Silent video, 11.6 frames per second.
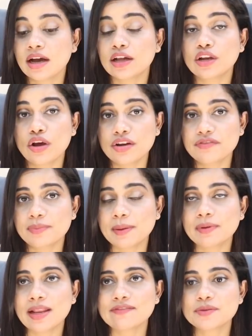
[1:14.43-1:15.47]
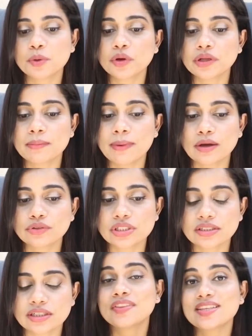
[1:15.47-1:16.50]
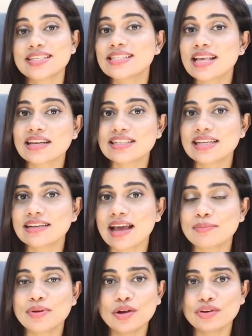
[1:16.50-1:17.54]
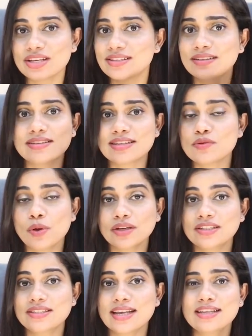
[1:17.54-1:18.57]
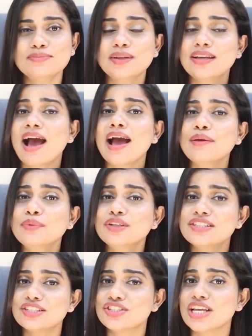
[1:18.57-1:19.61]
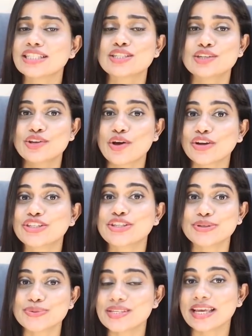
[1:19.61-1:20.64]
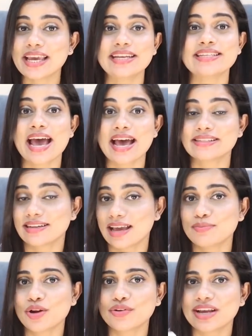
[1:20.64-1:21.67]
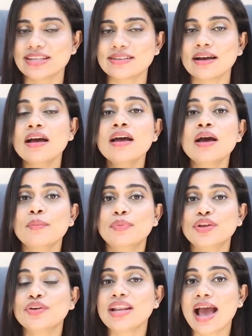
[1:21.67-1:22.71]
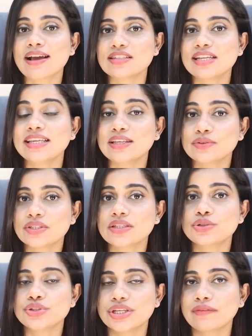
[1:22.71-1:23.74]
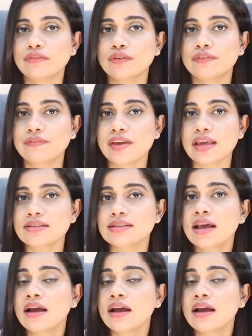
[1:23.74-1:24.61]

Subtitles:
A lot of people have spoken about it. This is actually an eyebrow razor. This is what it says, but I would suggest not using it as an eyebrow razor, but you can actually use it to shave your face,